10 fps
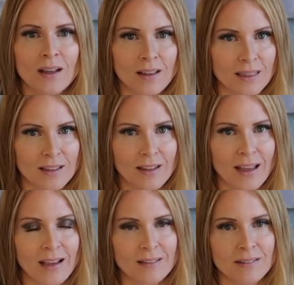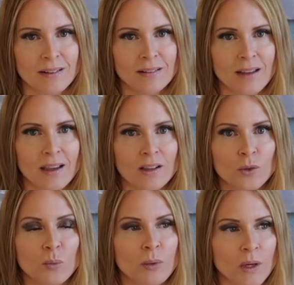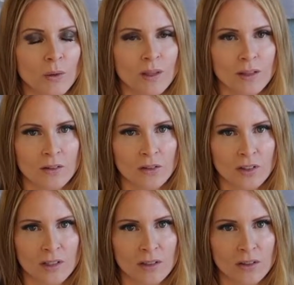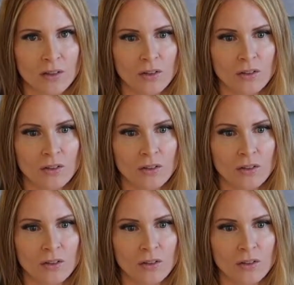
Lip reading: a thick accent I could barely understand her.